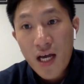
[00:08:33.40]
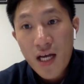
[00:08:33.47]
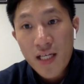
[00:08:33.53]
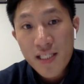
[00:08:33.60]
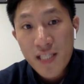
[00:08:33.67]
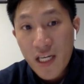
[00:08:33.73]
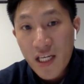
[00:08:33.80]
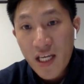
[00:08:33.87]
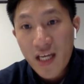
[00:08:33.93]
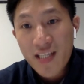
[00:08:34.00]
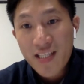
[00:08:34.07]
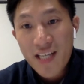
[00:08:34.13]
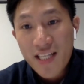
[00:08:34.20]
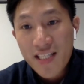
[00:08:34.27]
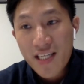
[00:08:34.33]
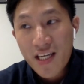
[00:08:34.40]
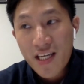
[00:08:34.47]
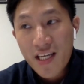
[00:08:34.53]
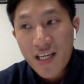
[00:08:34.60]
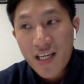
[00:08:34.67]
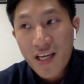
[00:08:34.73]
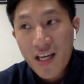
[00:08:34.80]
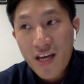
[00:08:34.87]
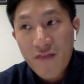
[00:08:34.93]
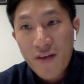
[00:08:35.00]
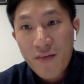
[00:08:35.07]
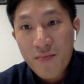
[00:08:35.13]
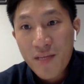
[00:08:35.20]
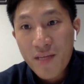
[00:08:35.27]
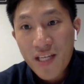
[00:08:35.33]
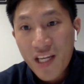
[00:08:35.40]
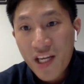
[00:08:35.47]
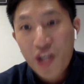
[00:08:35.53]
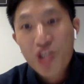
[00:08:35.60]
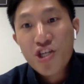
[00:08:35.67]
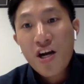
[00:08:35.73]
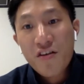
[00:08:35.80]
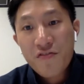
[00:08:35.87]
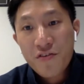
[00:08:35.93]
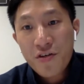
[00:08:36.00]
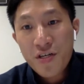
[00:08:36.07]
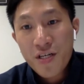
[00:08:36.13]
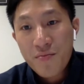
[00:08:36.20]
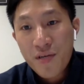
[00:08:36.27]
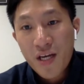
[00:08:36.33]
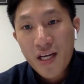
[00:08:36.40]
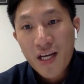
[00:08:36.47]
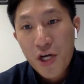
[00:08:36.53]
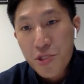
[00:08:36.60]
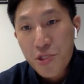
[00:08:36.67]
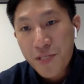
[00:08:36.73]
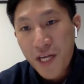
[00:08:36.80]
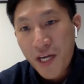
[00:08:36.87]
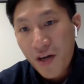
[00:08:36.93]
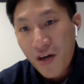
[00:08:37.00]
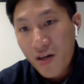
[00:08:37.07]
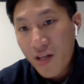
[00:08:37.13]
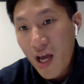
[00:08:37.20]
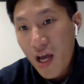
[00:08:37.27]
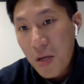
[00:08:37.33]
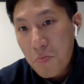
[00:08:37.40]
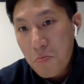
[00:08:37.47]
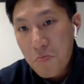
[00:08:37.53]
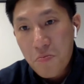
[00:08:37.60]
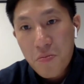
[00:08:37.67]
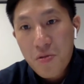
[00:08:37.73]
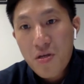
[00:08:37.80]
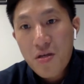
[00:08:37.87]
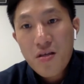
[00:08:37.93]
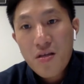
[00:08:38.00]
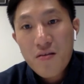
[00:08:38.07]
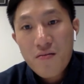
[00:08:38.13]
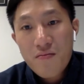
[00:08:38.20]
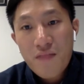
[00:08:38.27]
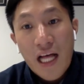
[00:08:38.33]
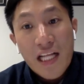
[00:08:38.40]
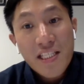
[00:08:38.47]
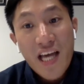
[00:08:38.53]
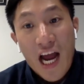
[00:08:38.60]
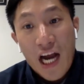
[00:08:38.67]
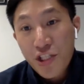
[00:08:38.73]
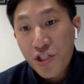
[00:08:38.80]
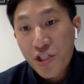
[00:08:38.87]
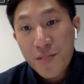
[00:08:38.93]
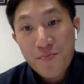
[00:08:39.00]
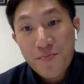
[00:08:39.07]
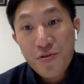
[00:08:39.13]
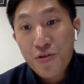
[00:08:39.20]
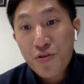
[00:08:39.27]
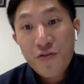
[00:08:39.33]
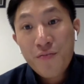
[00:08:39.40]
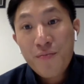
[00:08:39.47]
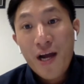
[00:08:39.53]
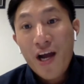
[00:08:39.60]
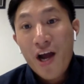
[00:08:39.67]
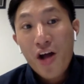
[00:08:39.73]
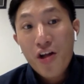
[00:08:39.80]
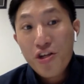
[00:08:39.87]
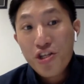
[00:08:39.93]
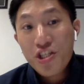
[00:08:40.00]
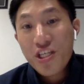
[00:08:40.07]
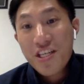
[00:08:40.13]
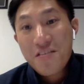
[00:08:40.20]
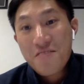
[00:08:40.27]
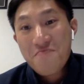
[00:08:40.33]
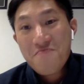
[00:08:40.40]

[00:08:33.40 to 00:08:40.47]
studying and testing if I've been eating junk food and being a couch potato all day. That's actually just proven biology.